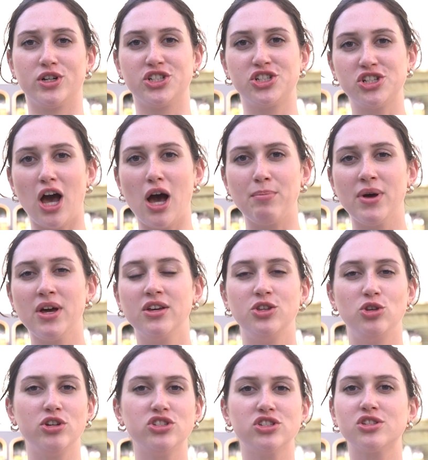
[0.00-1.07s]
a shop,
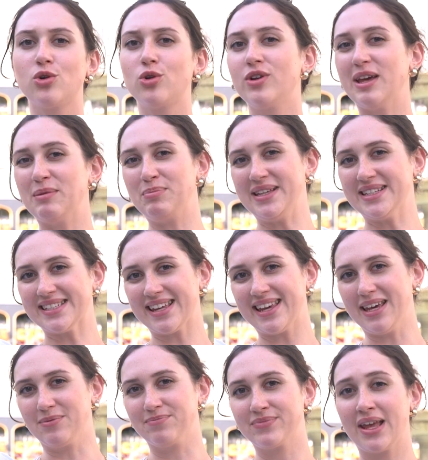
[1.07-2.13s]
you can just go to an
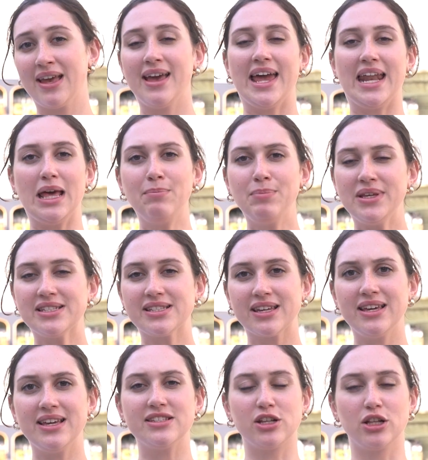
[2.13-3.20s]
épicerie. An
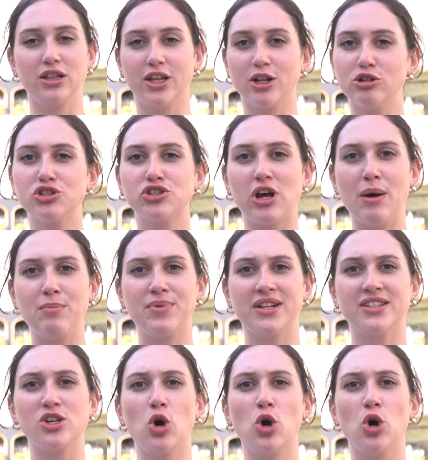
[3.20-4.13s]
épicerie is a little shop that's